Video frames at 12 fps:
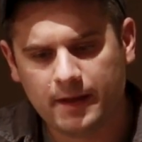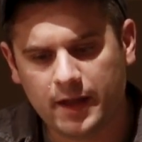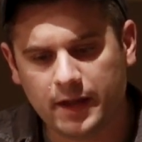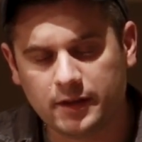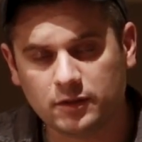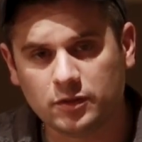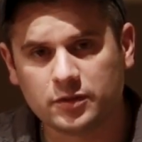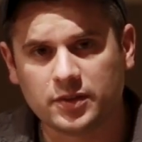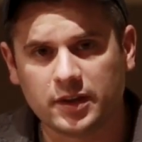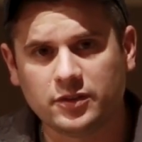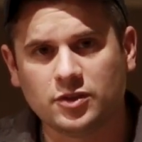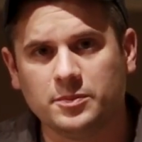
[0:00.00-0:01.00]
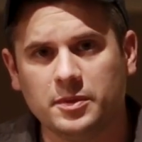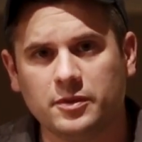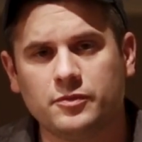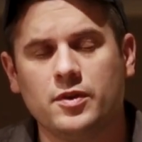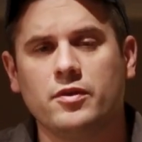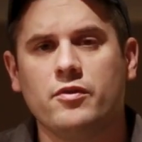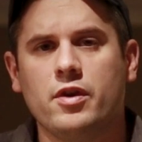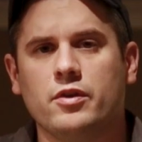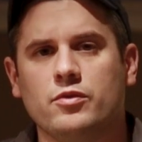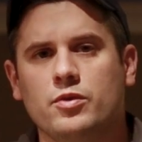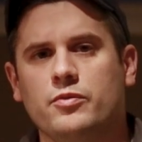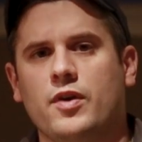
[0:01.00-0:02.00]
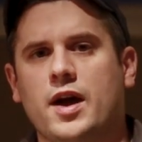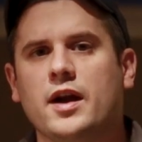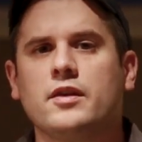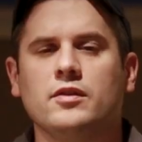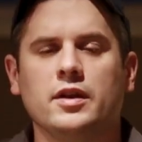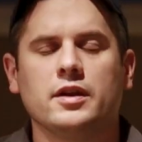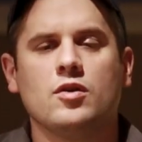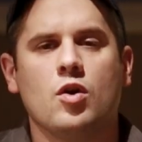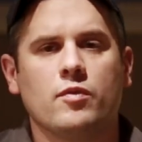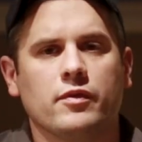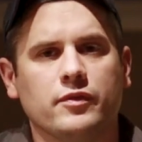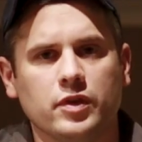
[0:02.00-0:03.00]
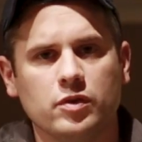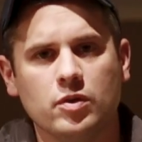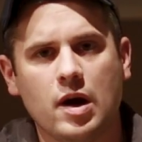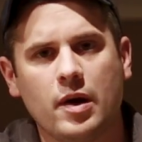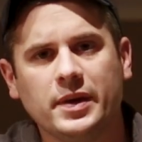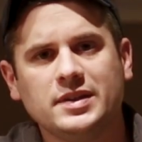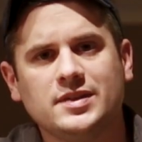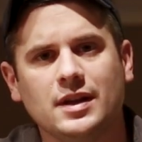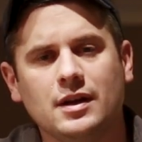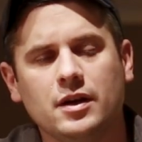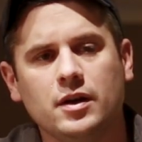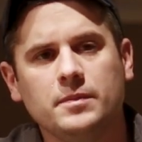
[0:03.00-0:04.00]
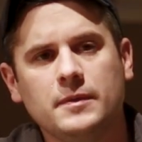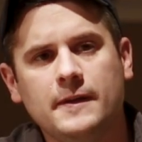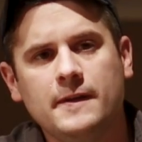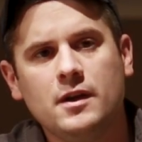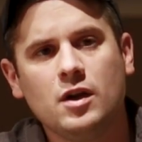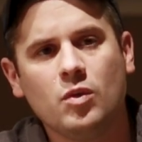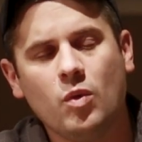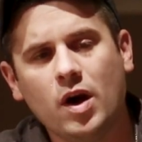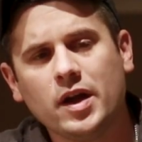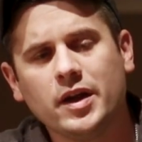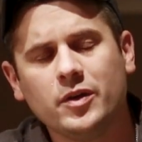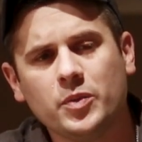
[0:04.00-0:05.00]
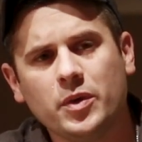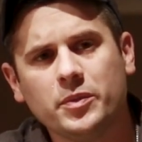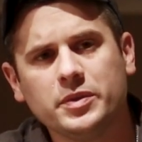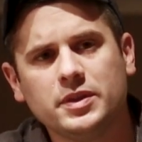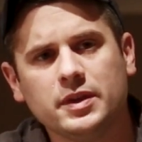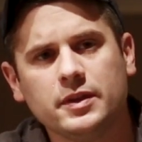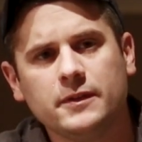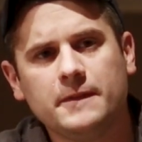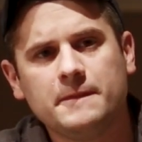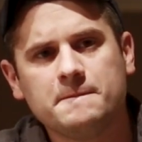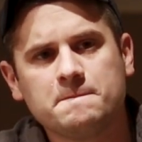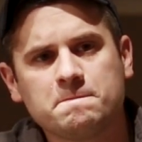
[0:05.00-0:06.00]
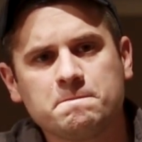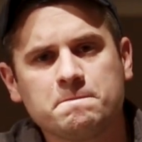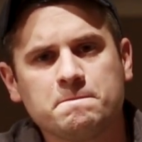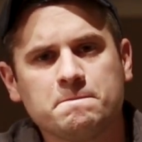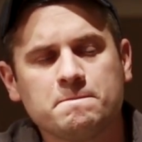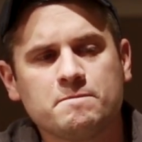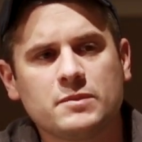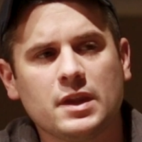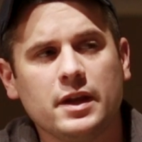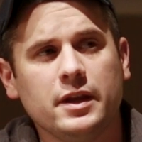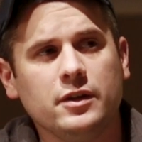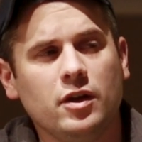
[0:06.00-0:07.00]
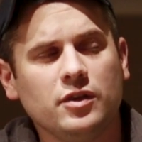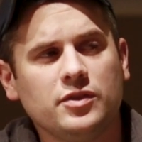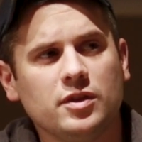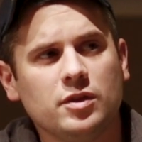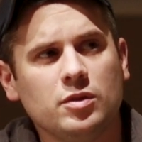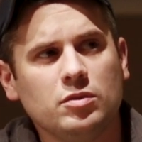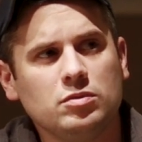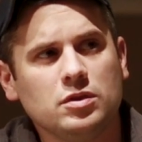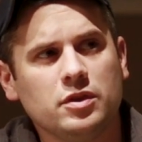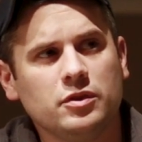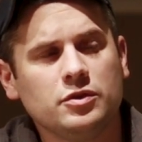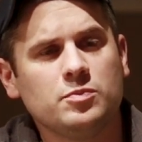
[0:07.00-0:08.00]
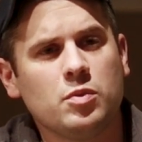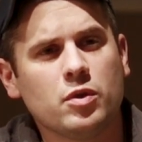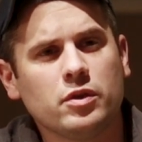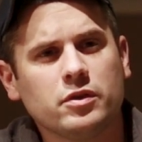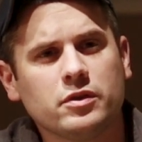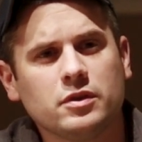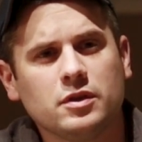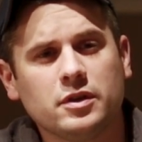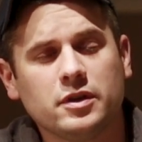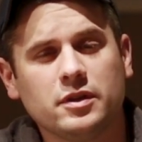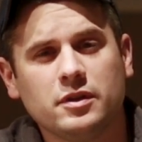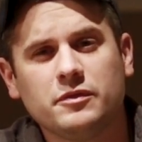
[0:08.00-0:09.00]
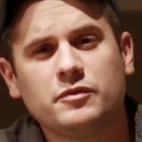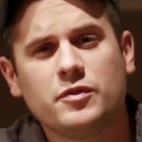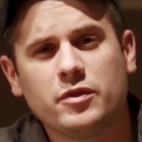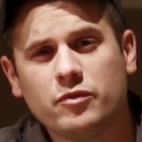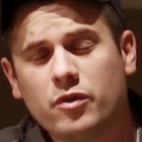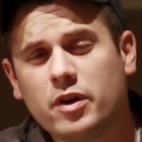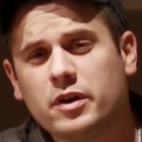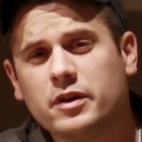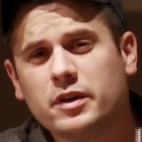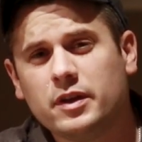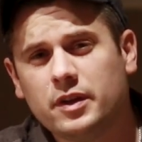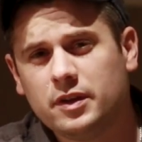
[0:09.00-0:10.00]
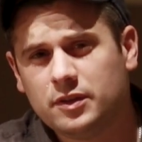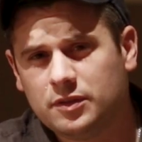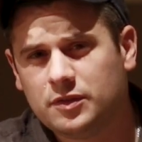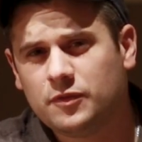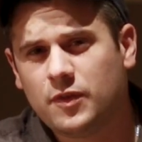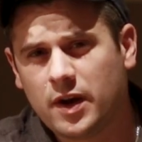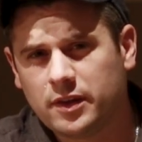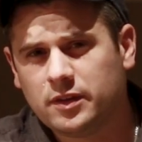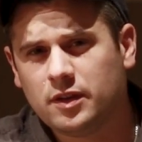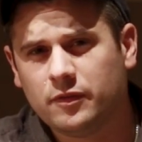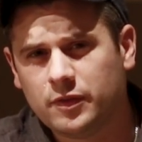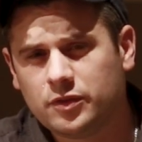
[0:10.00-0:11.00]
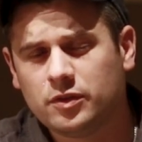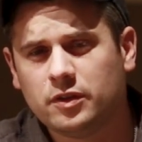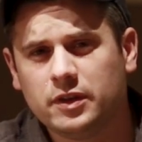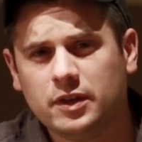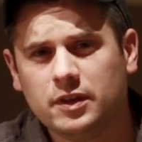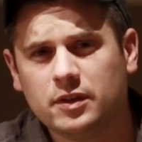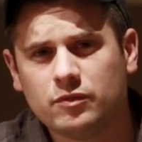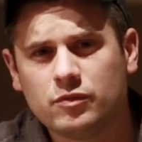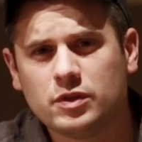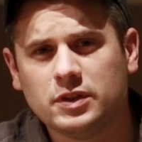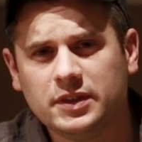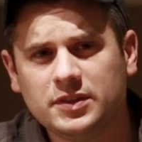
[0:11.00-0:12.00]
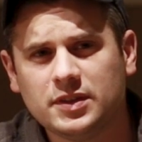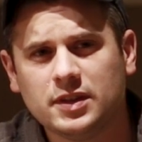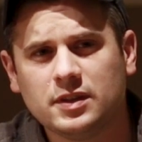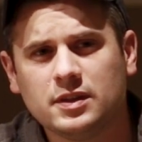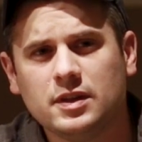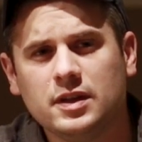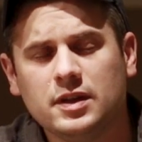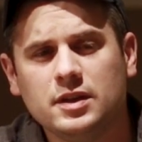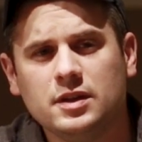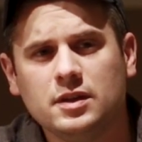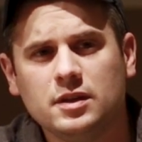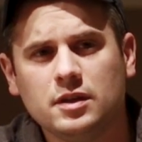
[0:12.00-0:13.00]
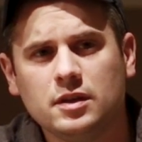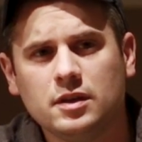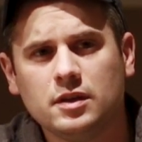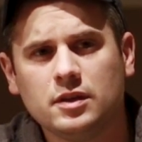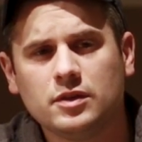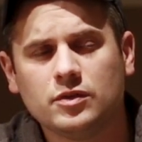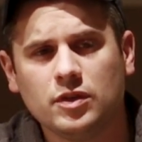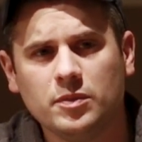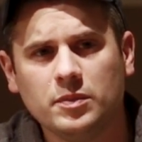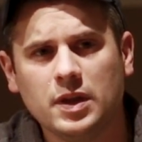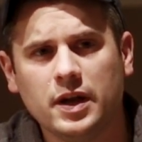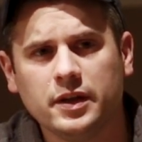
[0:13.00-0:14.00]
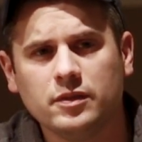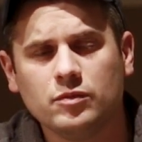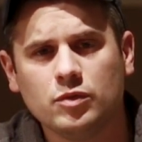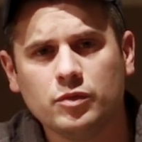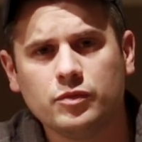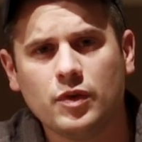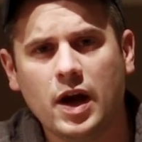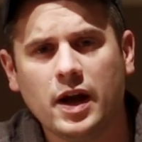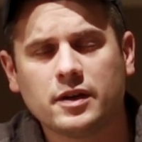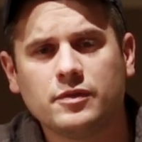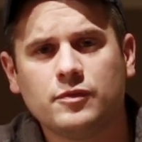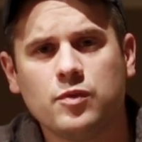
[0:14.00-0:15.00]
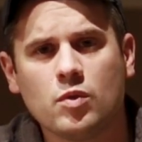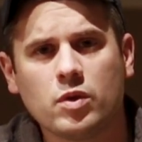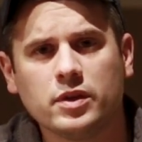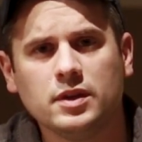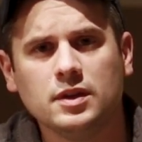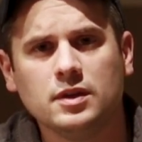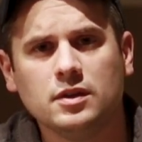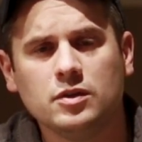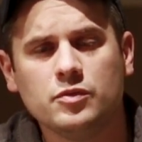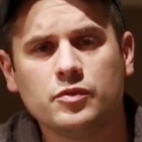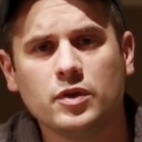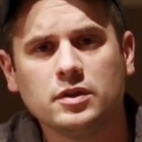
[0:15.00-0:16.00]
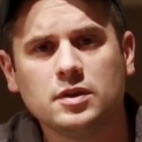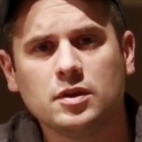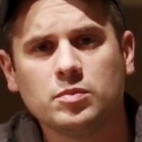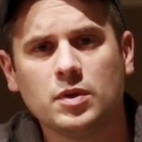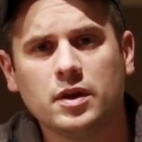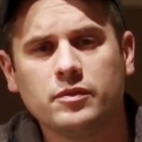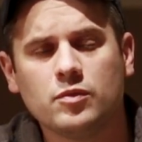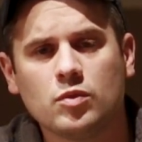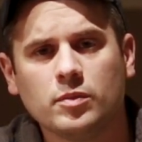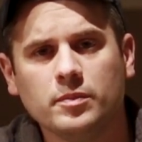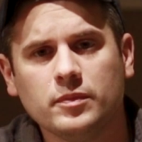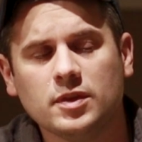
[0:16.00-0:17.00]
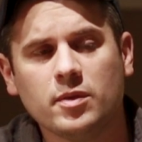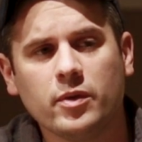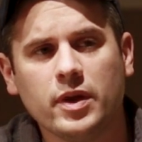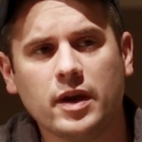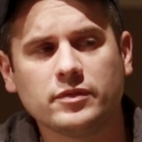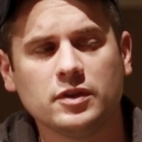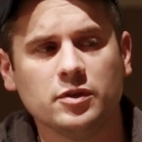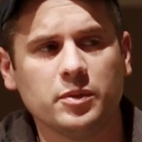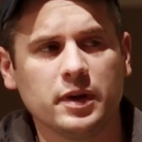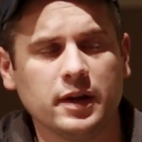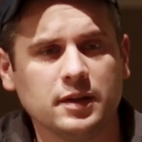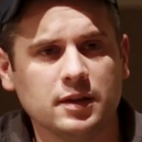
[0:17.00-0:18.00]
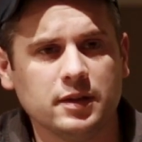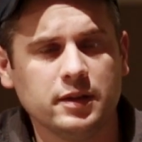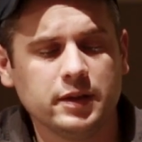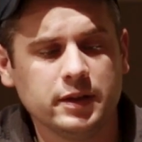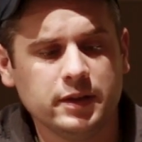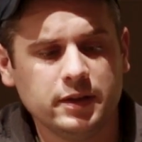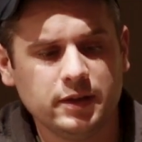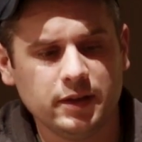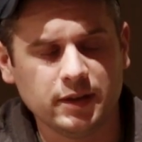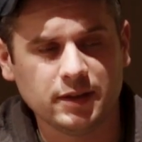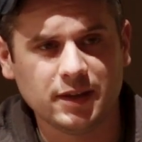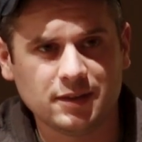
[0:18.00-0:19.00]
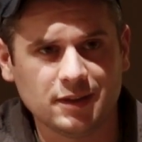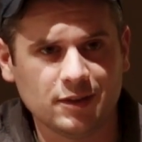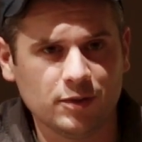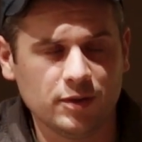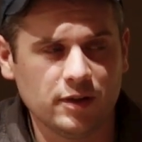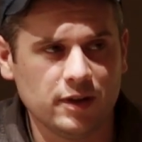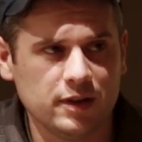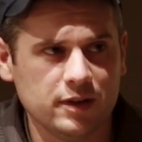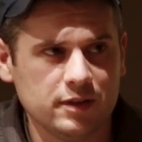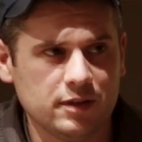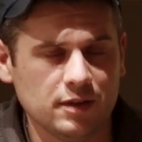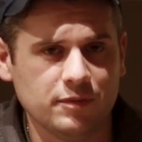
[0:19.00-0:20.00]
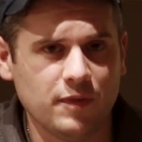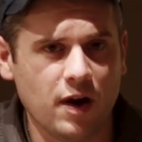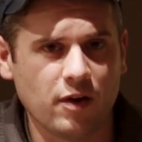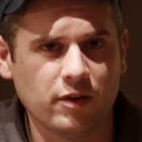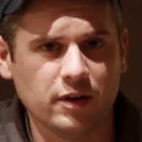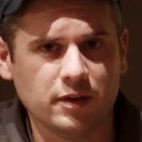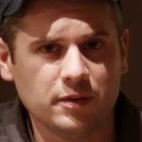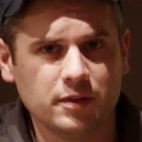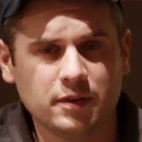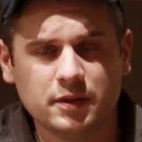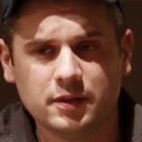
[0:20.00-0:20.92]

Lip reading: And it looks like it's going to be the FrontRunner RoofRack like overview, how I set it up, why I went with it. And also, little spoiler alert, FrontRunner is finally officially releasing a slimline roof rack for the new Frontier platform. You won't have to do what I did and get the Navara,